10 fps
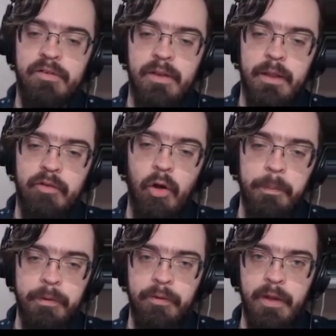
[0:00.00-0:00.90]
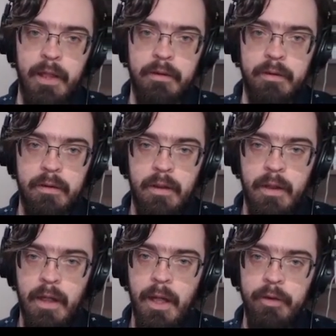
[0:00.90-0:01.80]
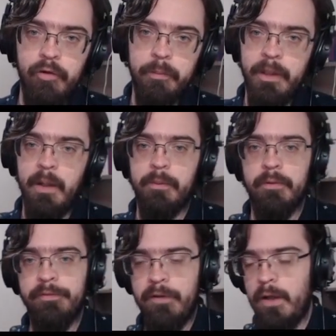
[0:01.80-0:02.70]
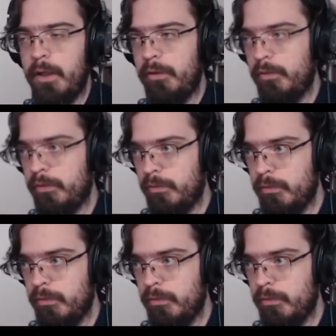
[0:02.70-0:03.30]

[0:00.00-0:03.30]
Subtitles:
Select open on that and you'll be able to find